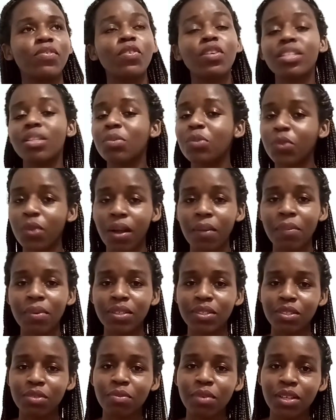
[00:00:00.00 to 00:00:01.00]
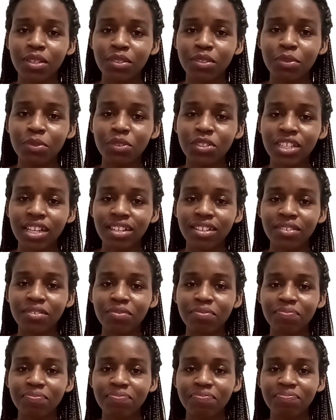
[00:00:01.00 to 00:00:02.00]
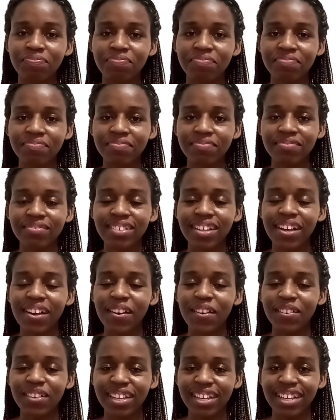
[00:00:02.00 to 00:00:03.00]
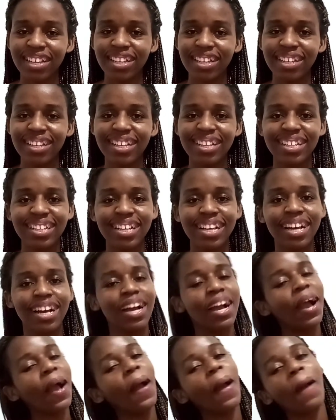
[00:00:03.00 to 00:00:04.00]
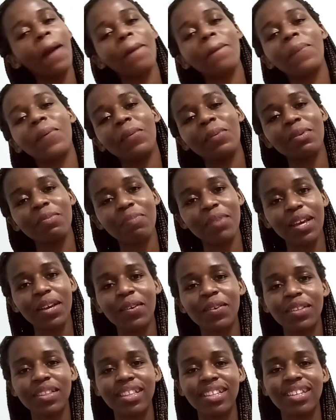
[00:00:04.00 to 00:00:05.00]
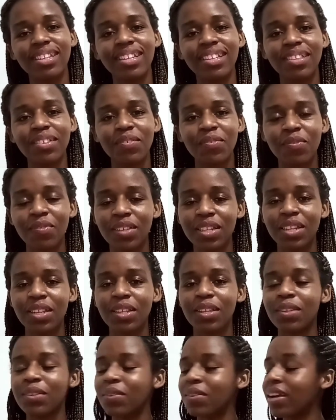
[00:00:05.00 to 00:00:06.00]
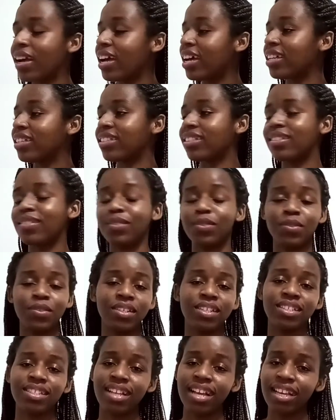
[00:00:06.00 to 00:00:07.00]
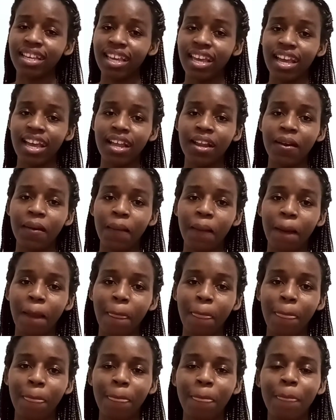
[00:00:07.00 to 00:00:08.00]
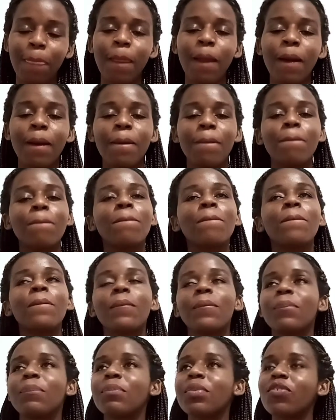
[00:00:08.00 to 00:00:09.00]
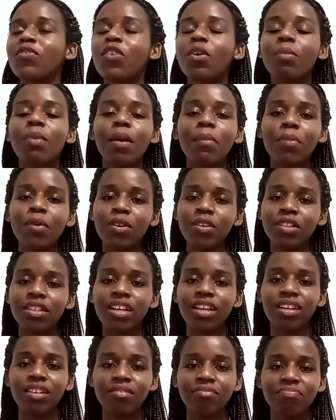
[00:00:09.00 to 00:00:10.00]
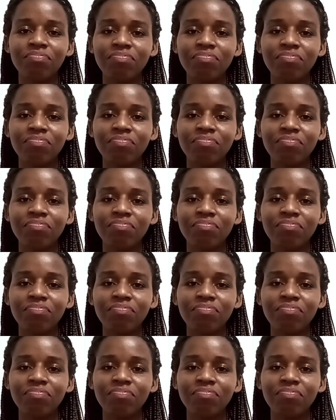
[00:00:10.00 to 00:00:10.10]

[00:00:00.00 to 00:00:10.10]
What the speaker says: subscribing to my YouTube channel. Okay? We'll be back with another video as soon as I can. Before my birthday.